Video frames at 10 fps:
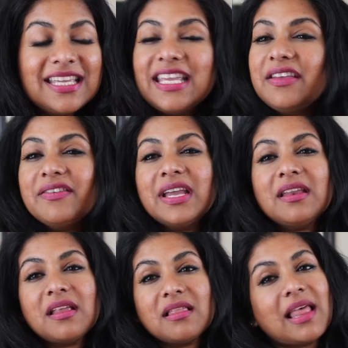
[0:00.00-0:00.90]

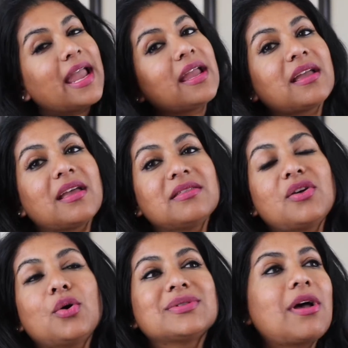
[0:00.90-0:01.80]
Even like
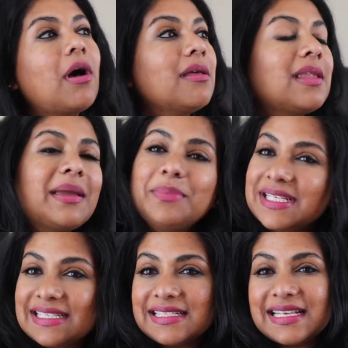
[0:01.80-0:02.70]
those online
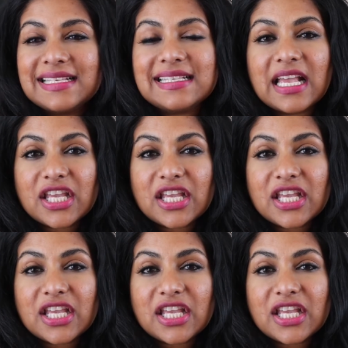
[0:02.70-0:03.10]
businesses,